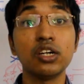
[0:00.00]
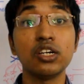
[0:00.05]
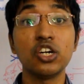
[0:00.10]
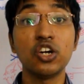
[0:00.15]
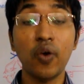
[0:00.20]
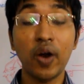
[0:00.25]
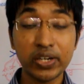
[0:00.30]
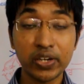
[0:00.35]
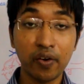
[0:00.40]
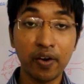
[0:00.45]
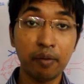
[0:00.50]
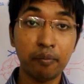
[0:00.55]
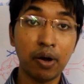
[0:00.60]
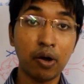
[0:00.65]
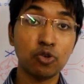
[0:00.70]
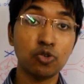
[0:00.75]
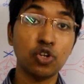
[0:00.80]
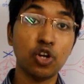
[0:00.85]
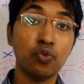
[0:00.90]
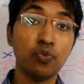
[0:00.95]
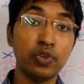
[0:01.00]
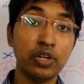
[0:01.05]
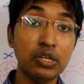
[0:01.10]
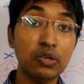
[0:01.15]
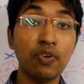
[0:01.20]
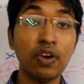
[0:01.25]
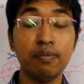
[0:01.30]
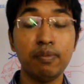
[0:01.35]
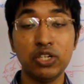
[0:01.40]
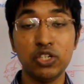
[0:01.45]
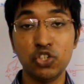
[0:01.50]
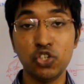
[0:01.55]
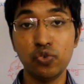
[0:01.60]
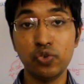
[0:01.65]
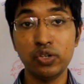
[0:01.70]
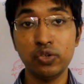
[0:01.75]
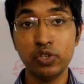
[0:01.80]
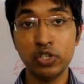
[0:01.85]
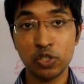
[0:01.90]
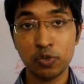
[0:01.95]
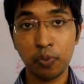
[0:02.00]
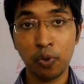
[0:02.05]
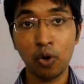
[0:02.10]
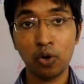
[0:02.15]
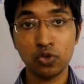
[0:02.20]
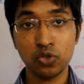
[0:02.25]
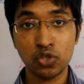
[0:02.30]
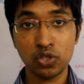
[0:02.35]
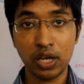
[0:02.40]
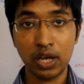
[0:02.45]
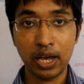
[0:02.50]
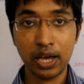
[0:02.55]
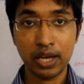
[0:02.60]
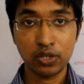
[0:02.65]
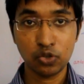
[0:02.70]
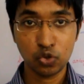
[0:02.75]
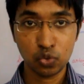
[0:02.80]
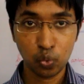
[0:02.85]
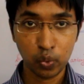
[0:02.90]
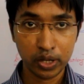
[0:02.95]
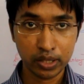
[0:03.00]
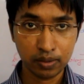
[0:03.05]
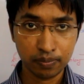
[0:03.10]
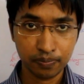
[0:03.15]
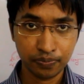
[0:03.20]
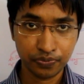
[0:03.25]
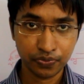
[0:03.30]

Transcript: greater amount of inflammatory response as well.